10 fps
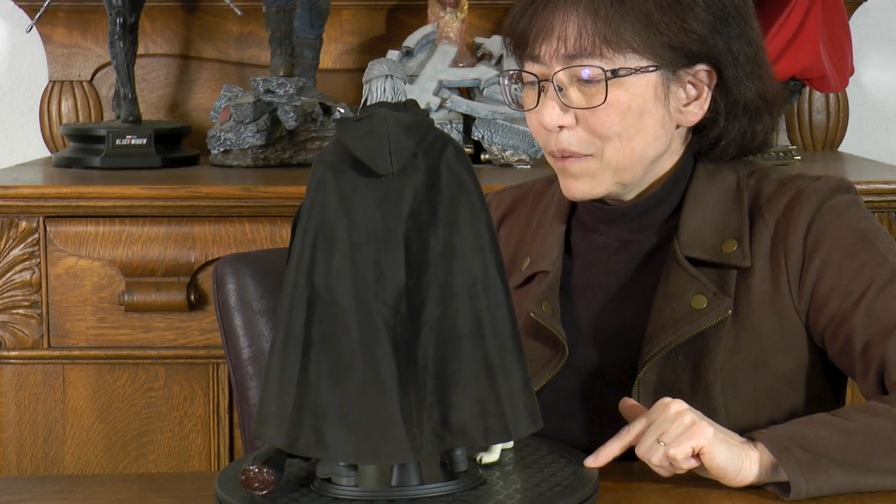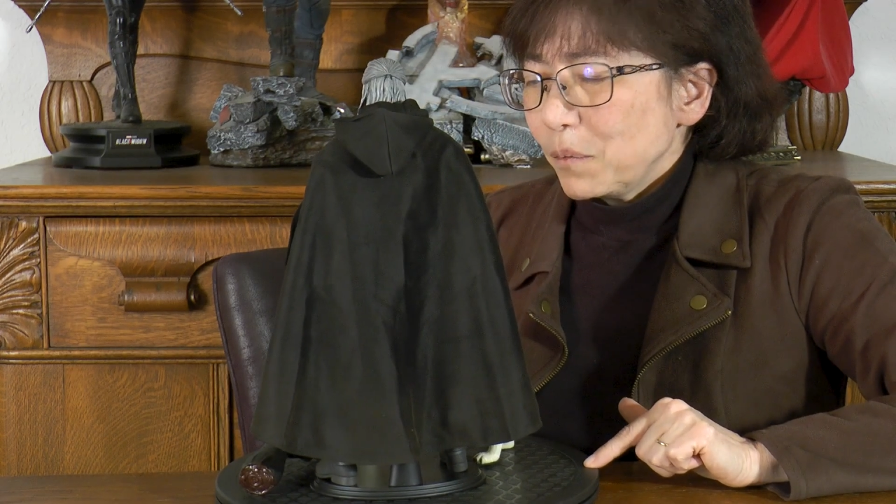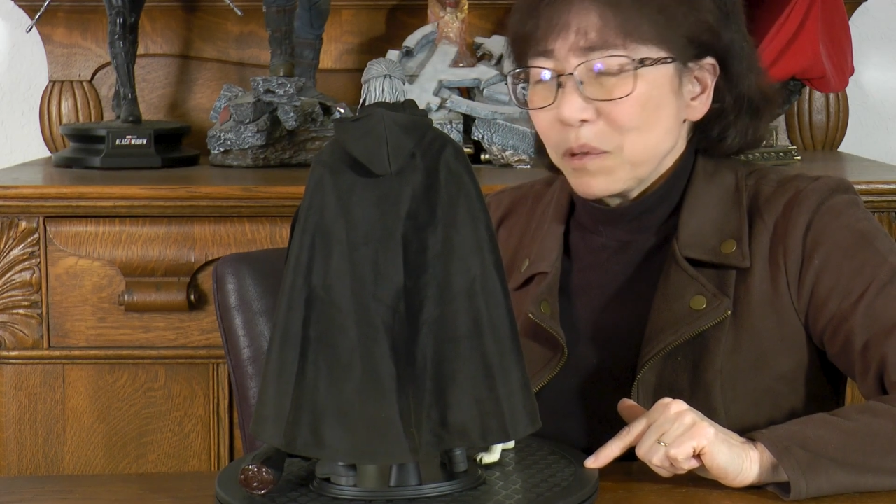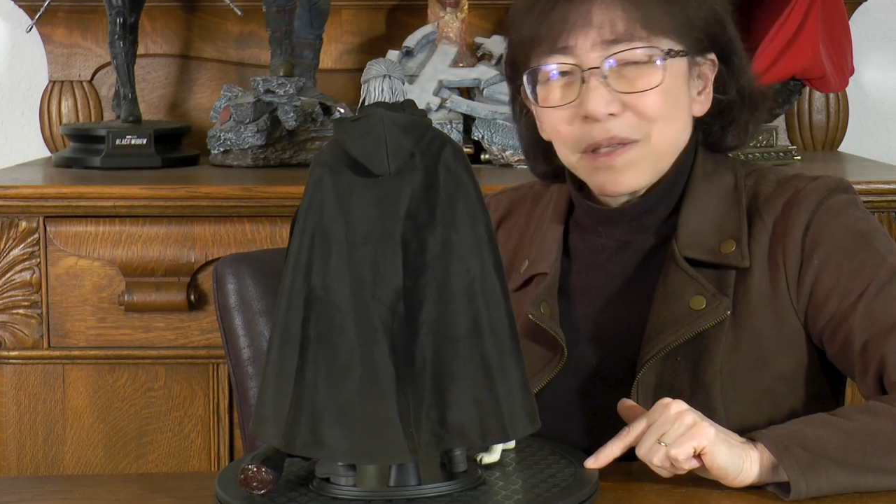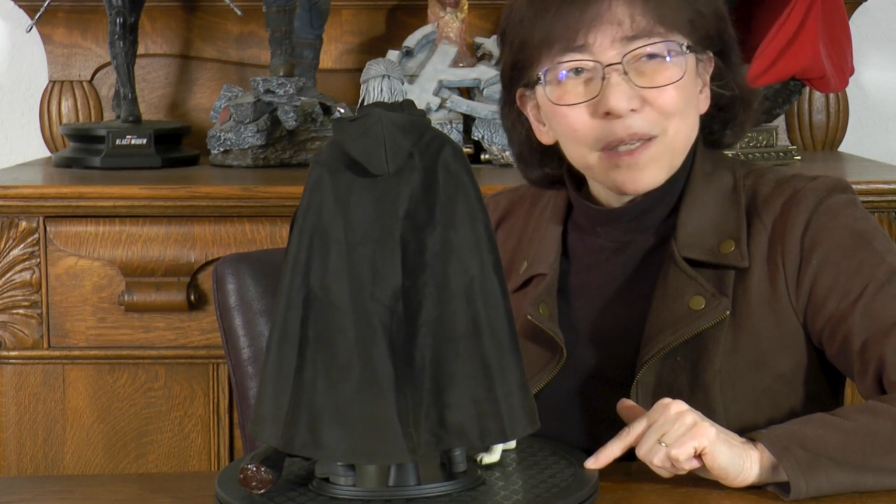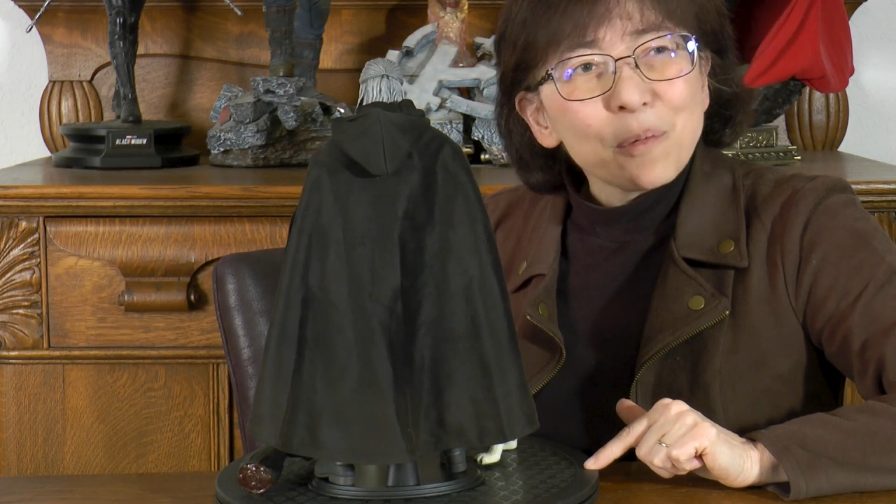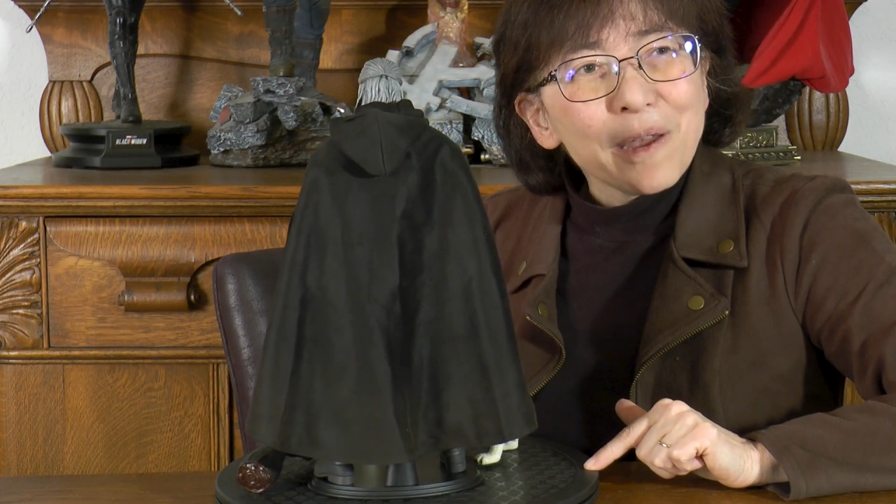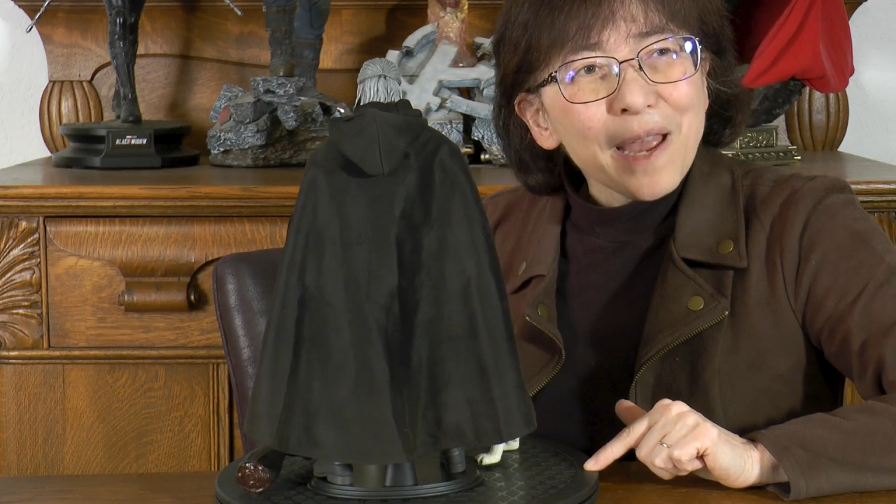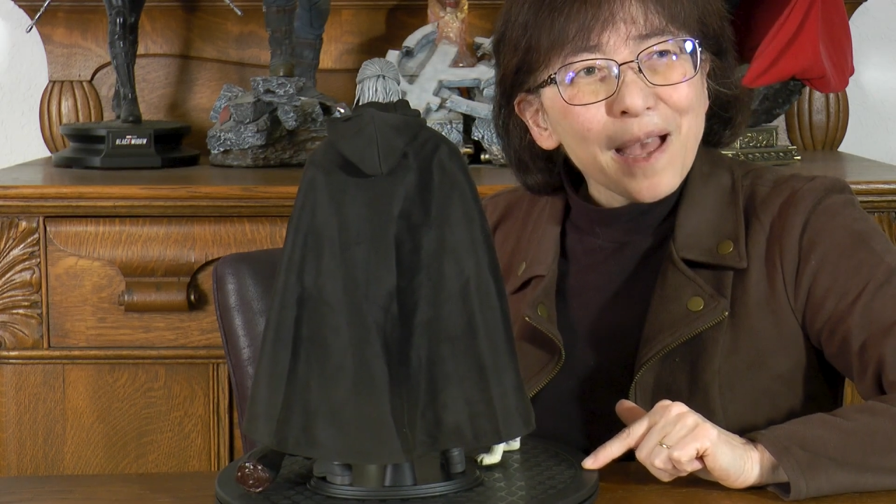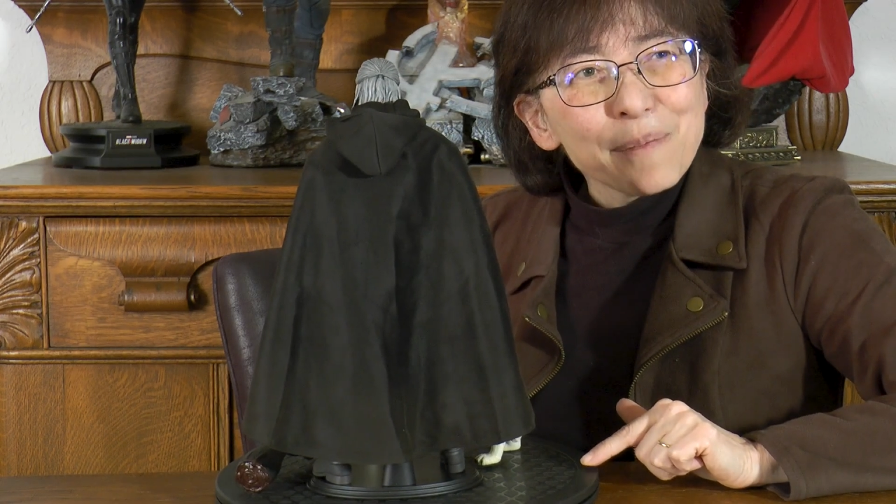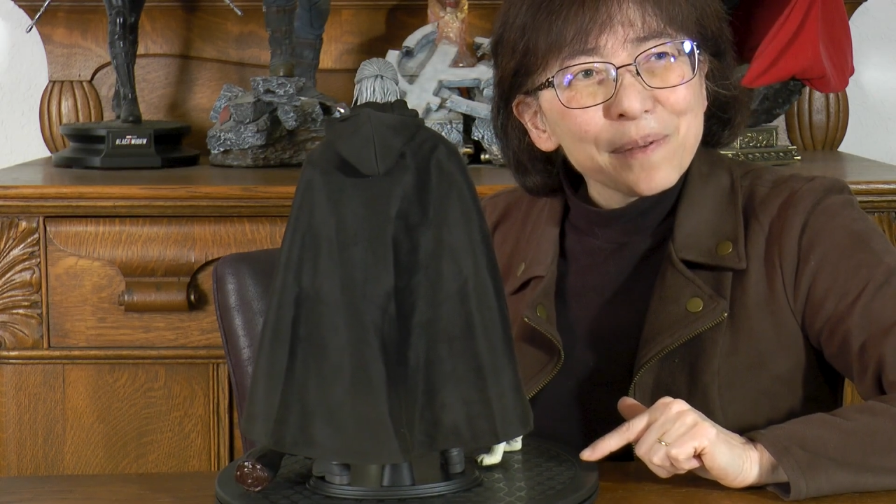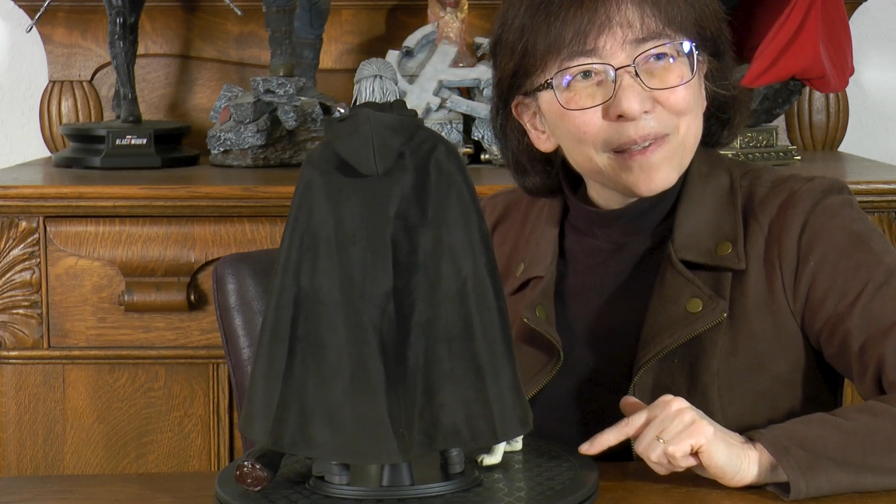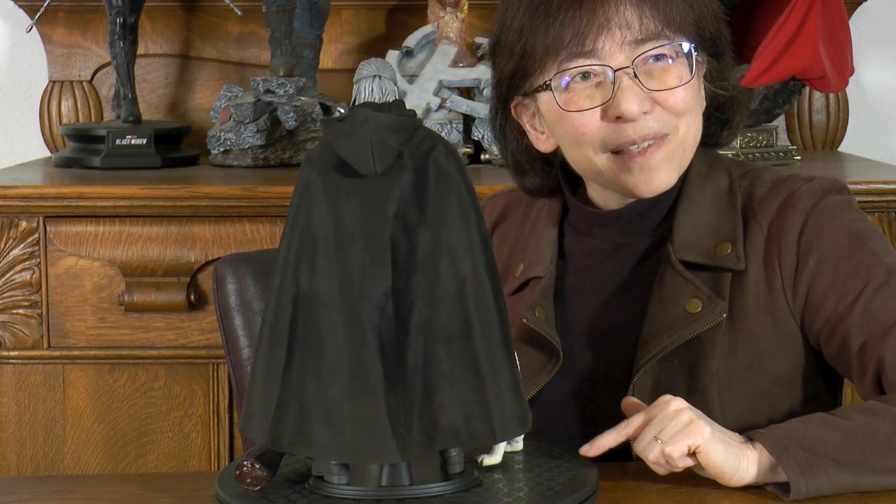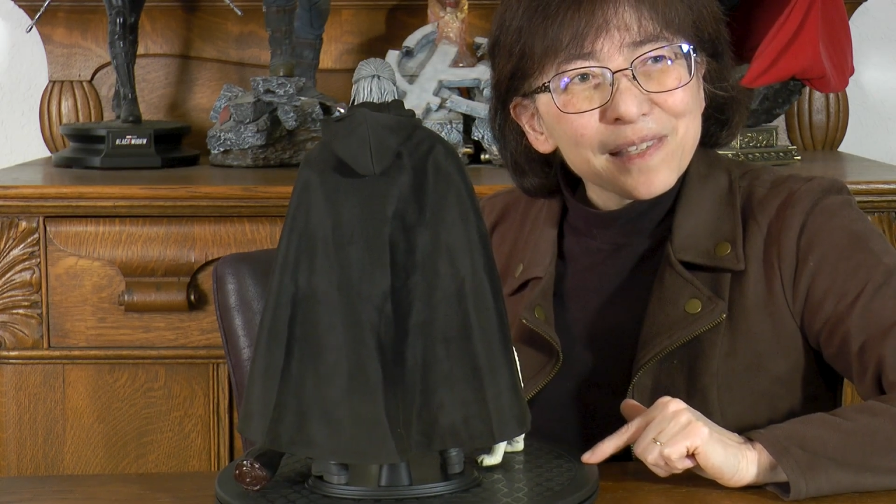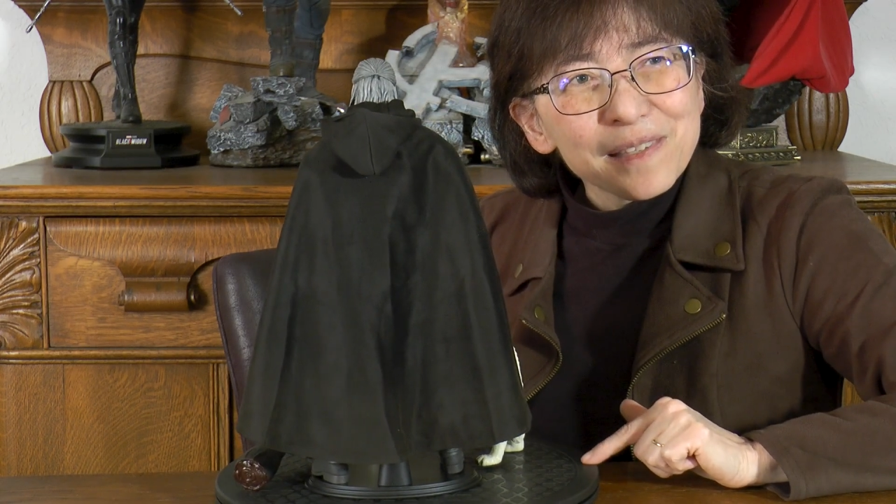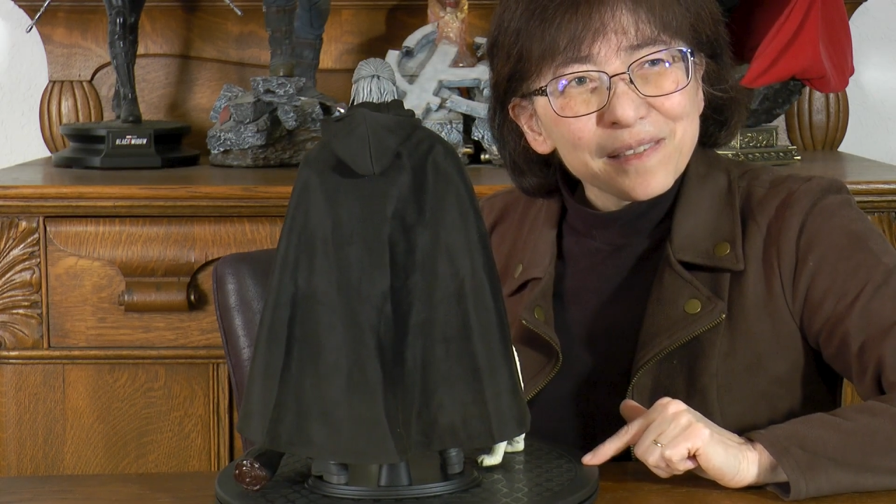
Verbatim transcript: we'll see what happens.